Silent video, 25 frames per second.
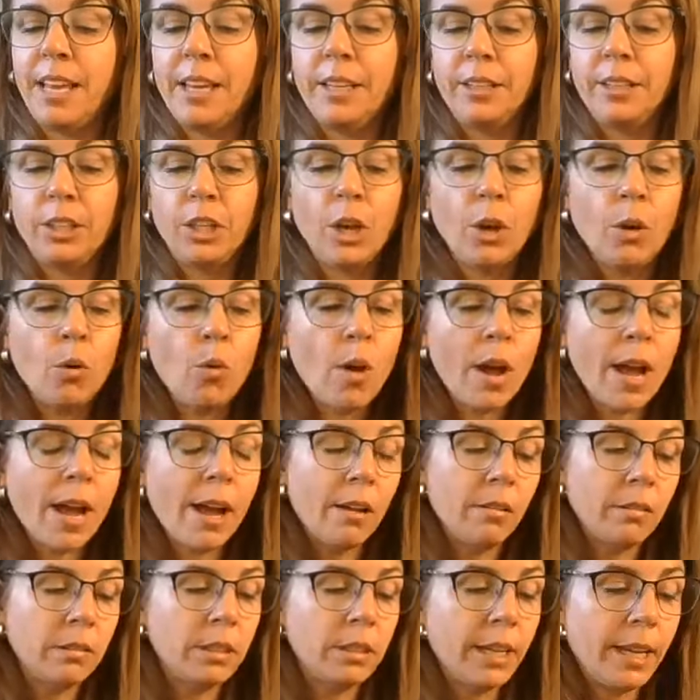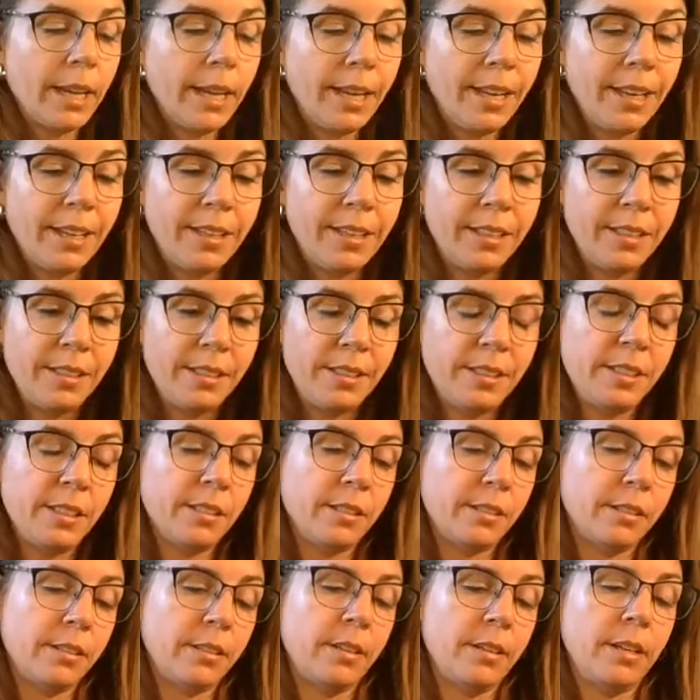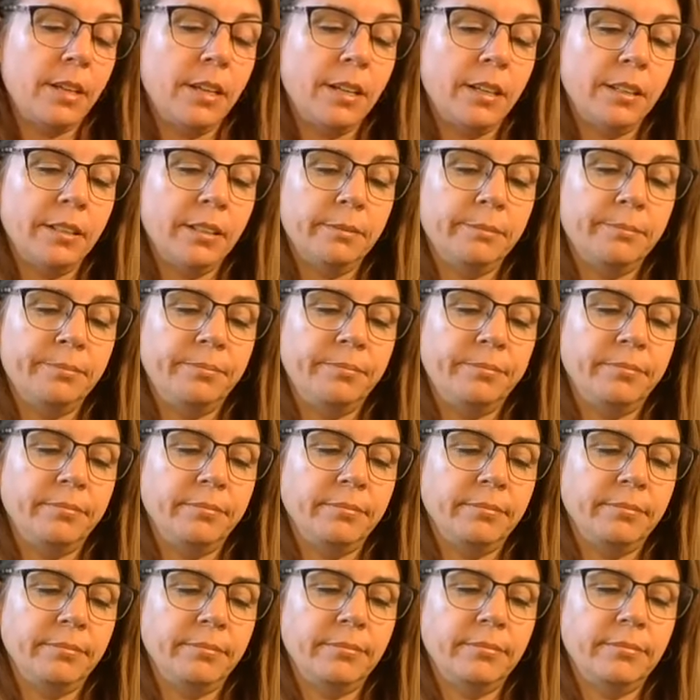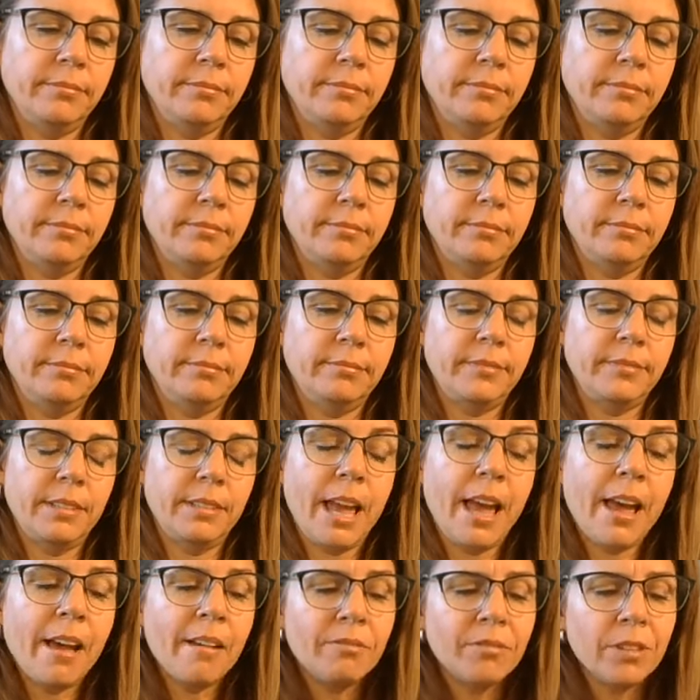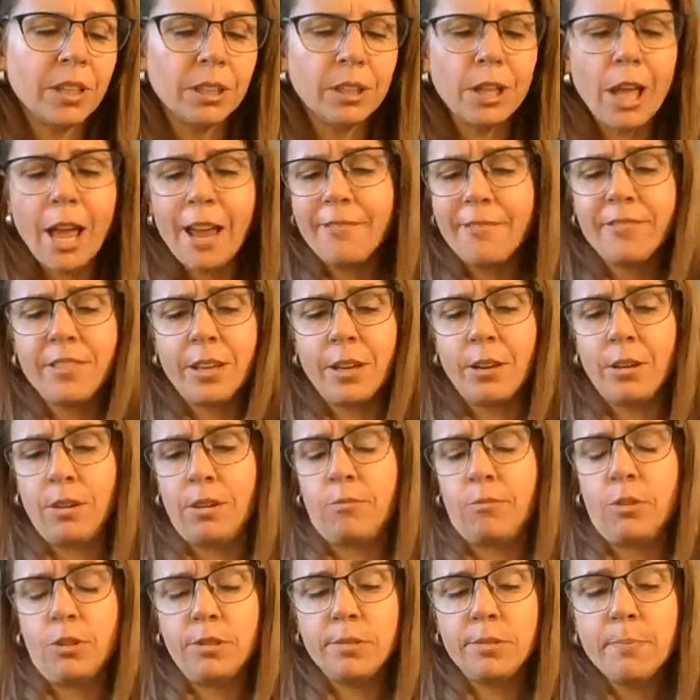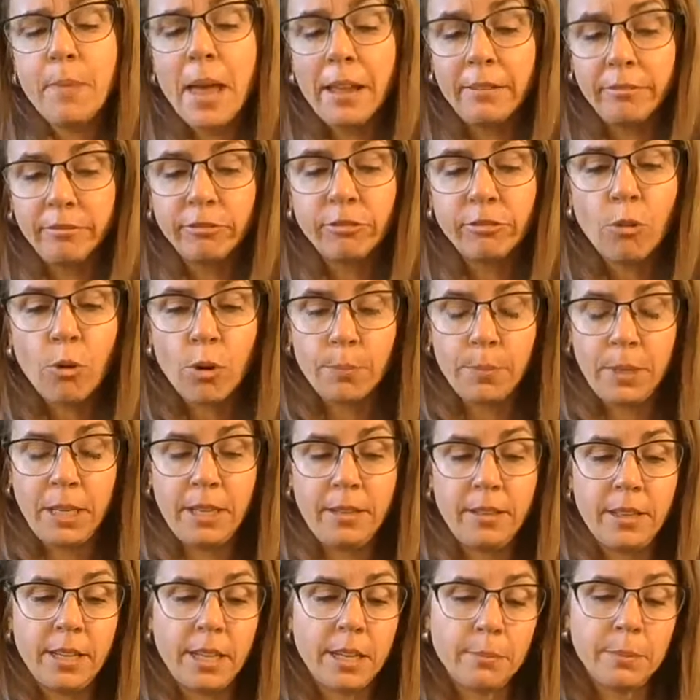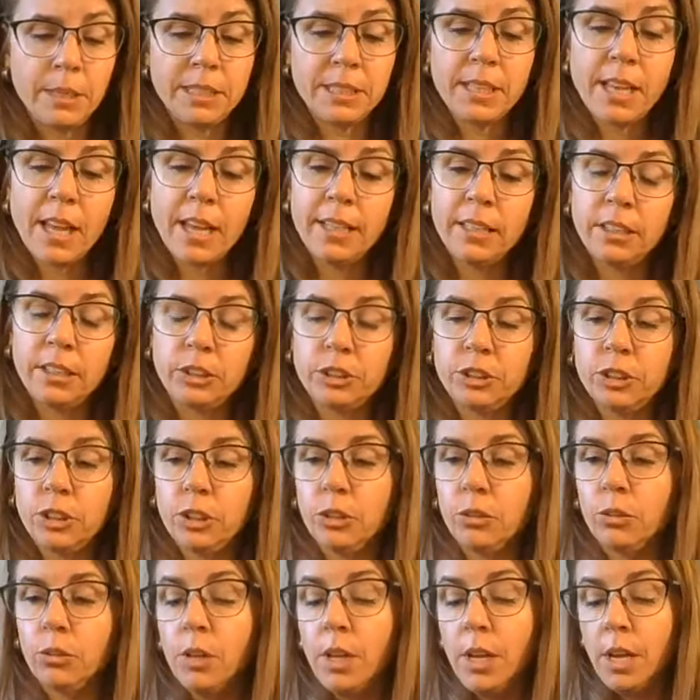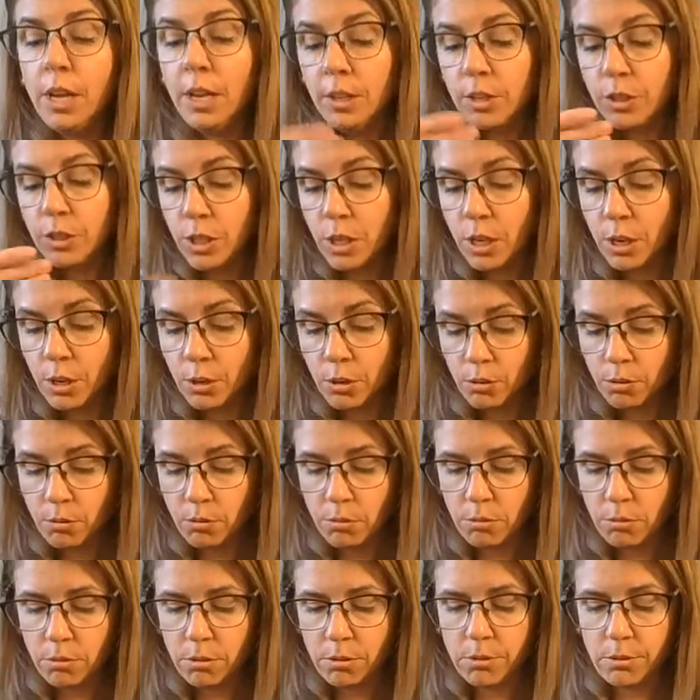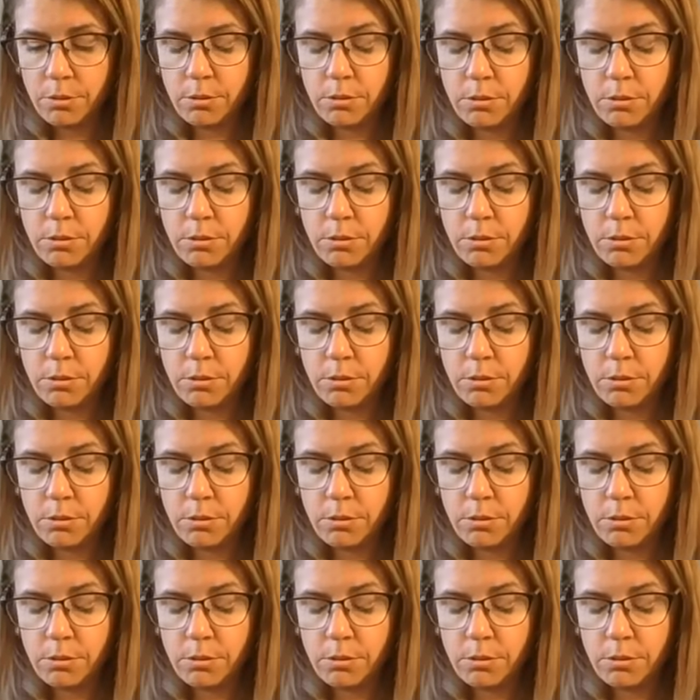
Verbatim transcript: and go out and um, have the life that was meant for me that I'm entitled to. So,